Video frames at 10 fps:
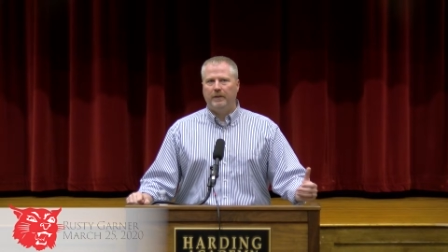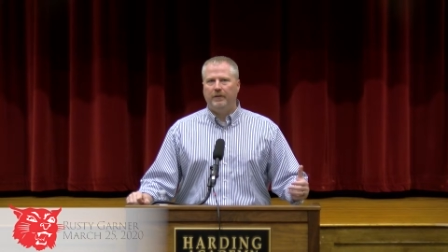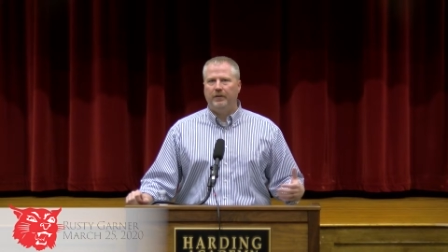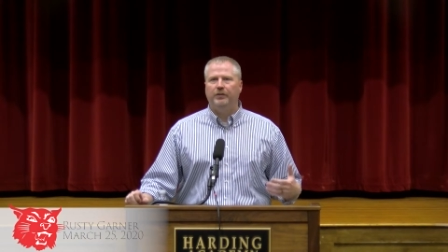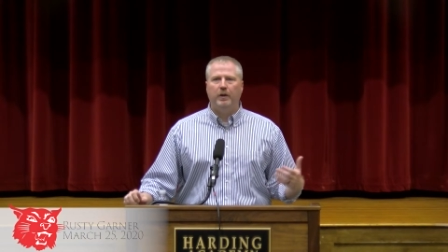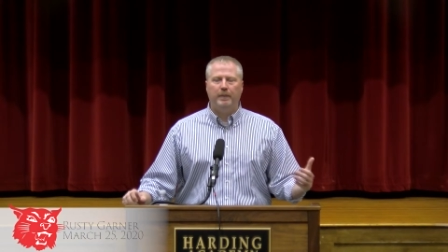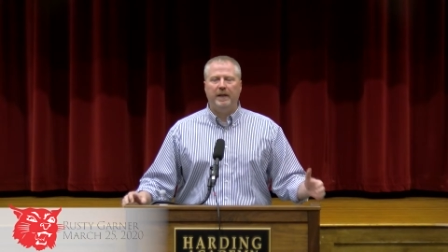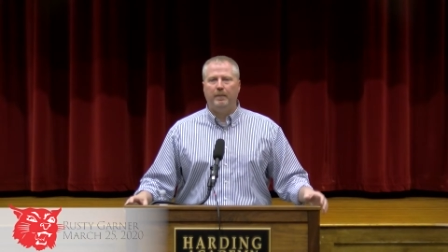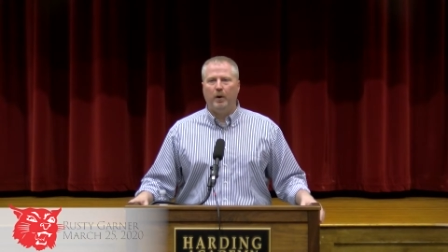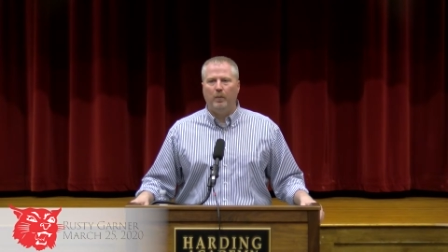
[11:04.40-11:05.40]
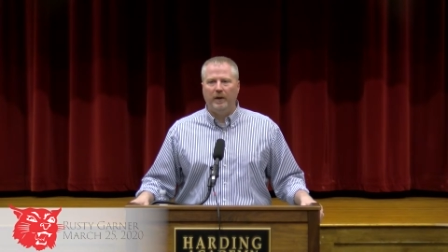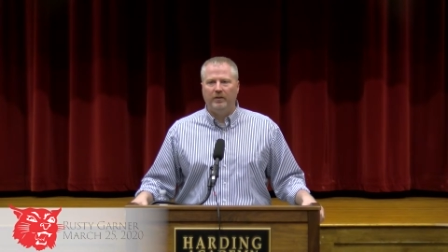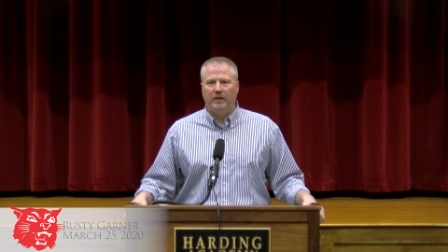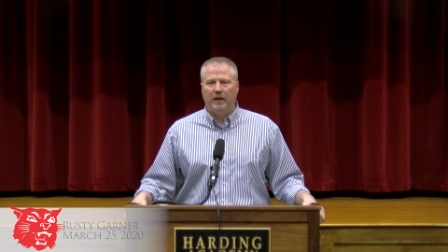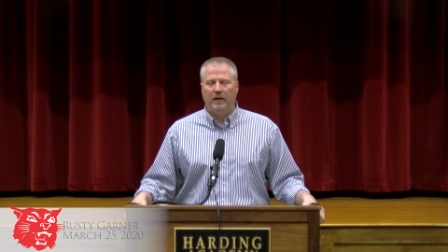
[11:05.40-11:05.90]
then this could be a
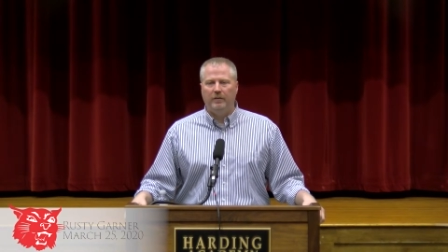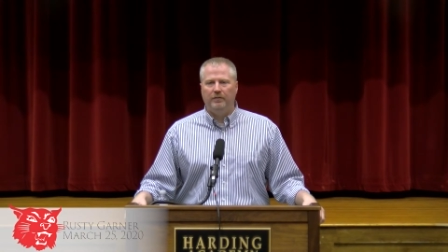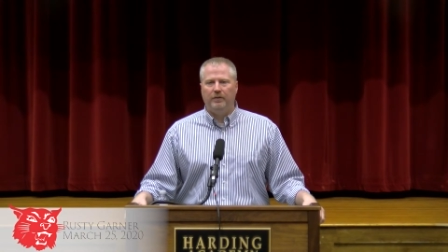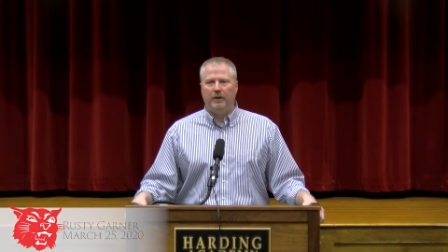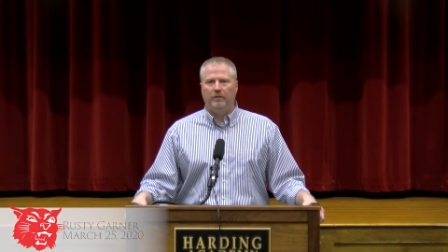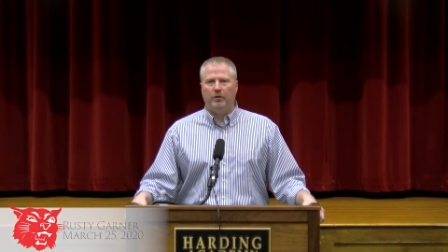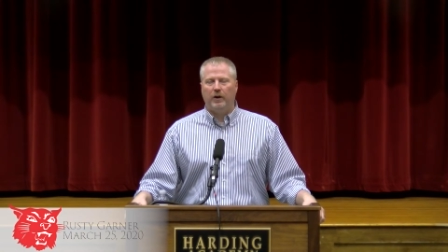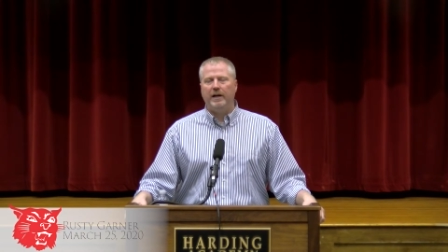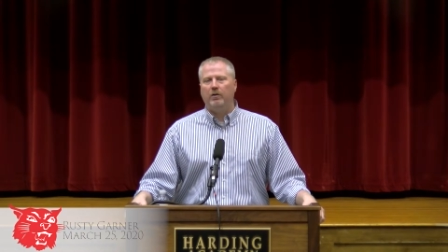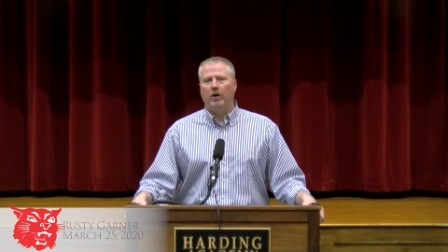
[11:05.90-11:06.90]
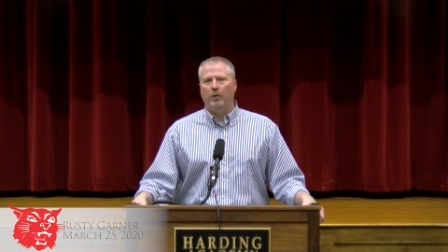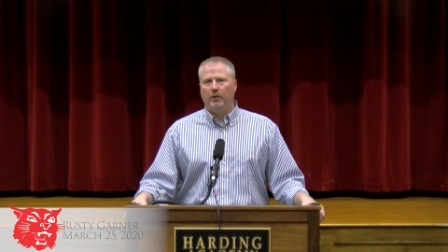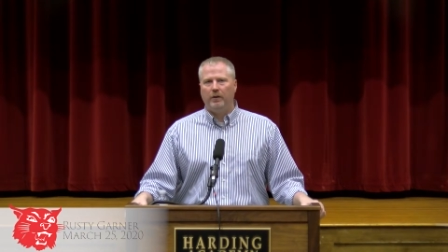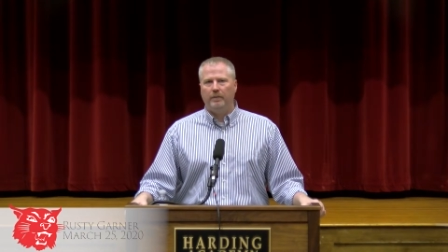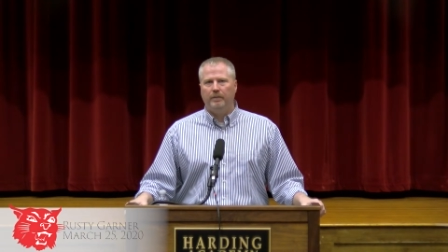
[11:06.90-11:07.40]
moment of, of great growth
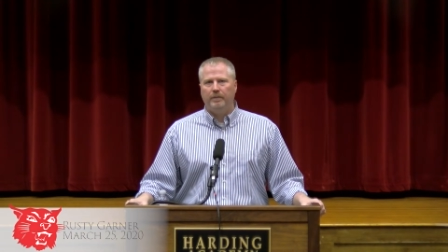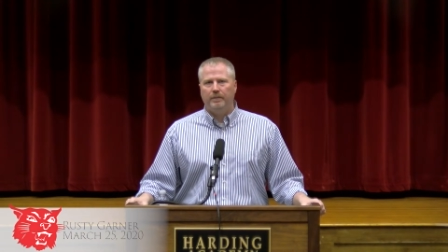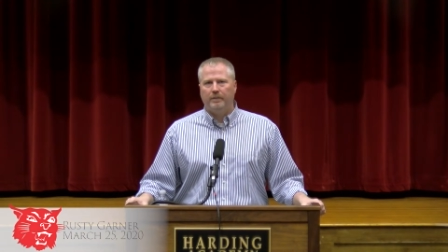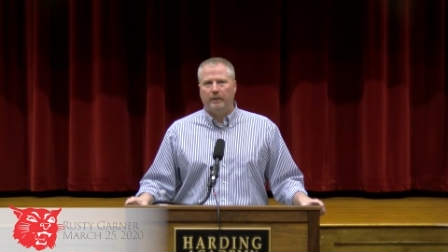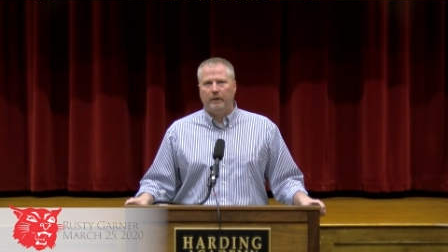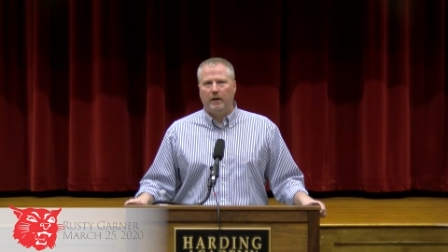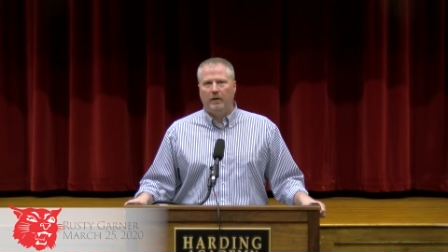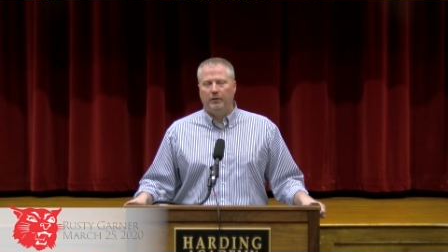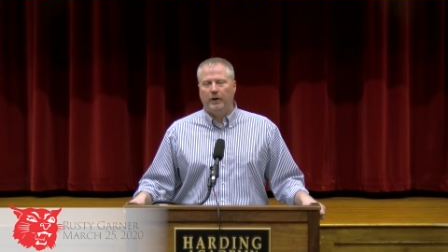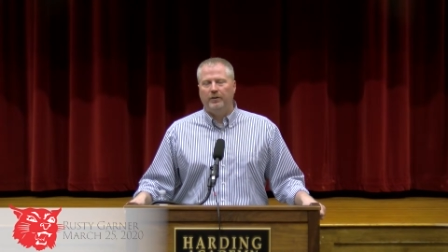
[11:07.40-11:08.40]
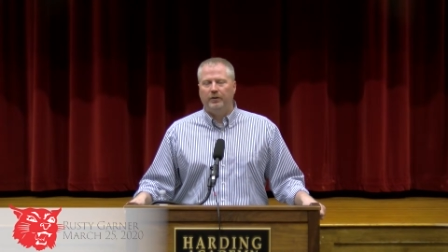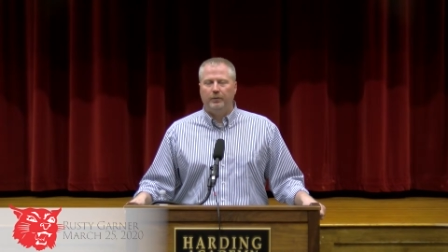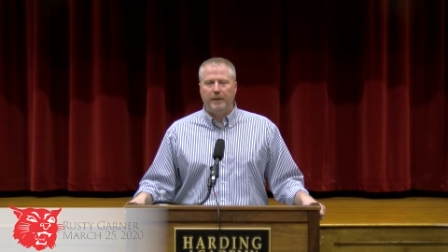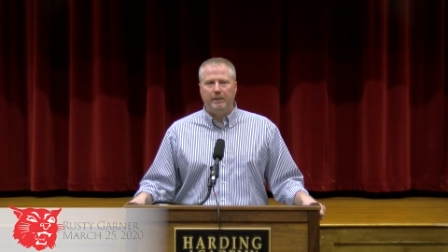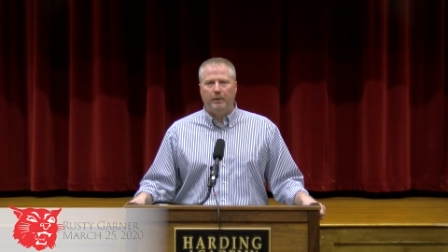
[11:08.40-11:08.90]
uh, for us
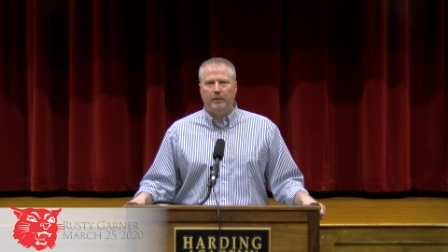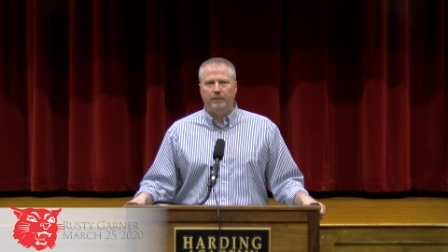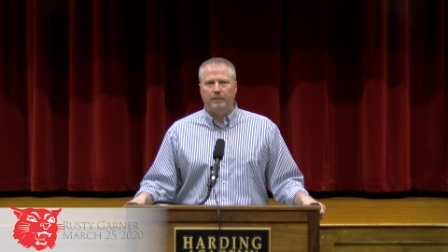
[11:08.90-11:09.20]
as people.